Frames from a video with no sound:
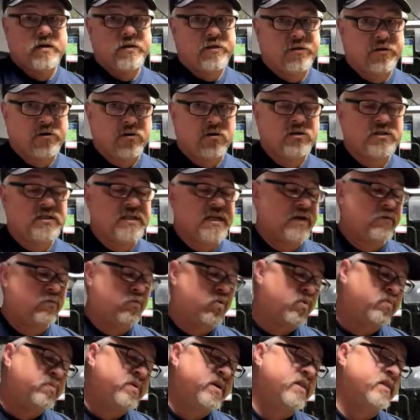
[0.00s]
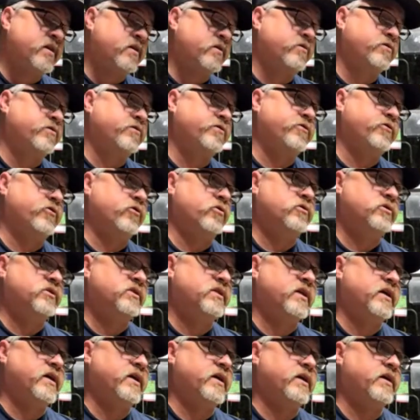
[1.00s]
Thursday, we'll be there
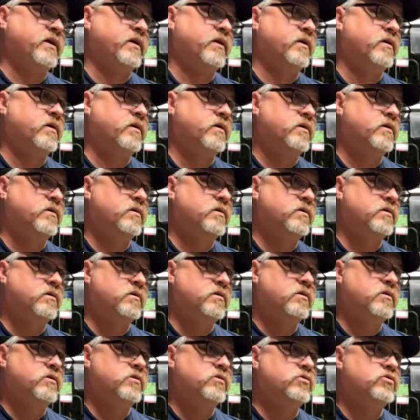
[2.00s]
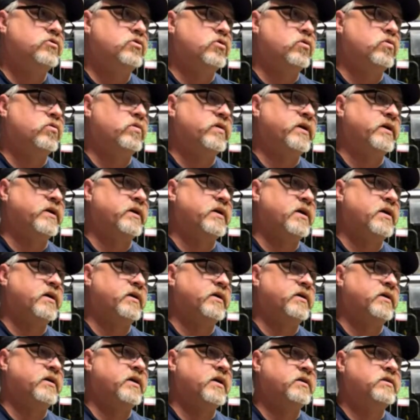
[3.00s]
Thursday. So it
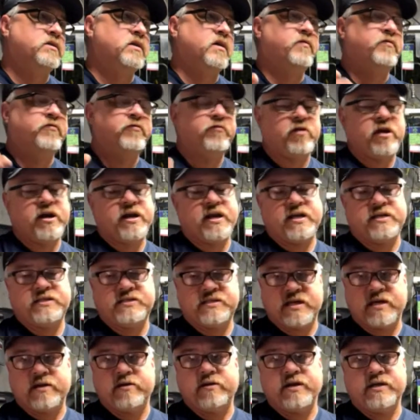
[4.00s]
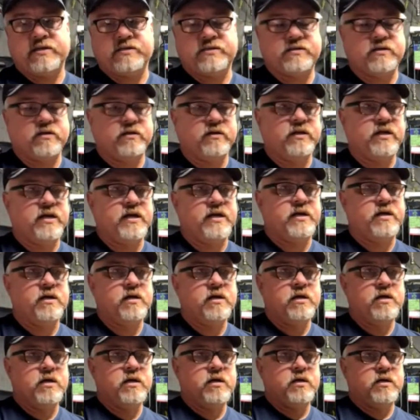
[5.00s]
kicks off Friday, Saturday, Sunday.
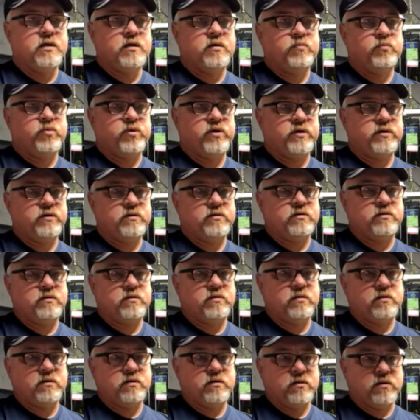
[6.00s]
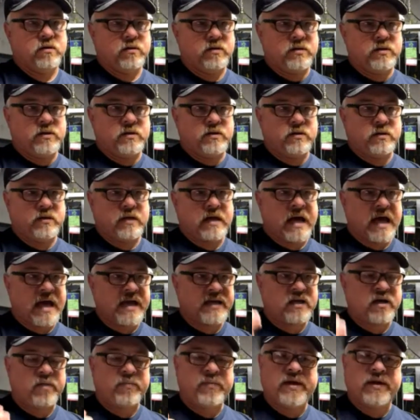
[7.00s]
But I
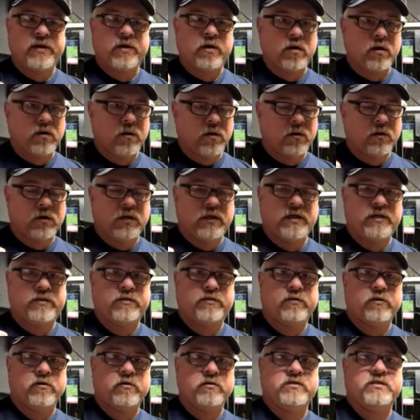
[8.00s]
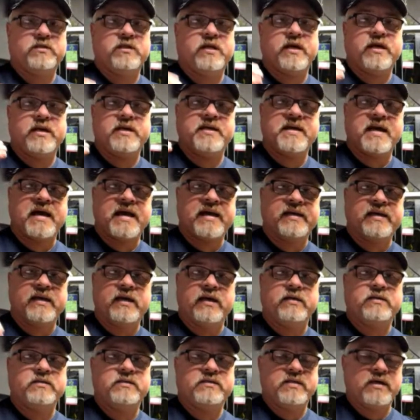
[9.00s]
come in early Thursday. I
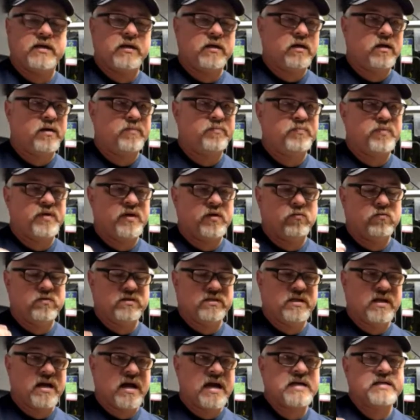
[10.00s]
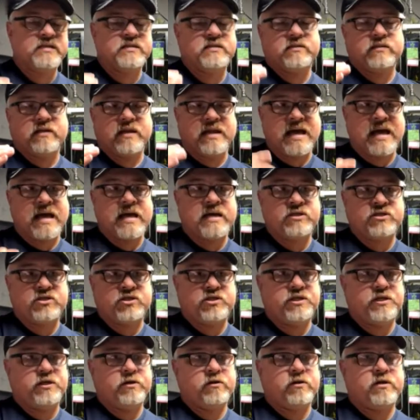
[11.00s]
get set up. It was nice
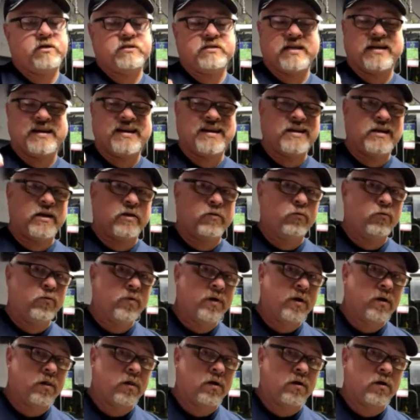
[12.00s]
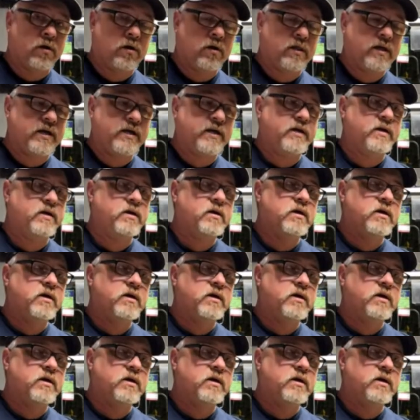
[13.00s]
last year because I got there real early.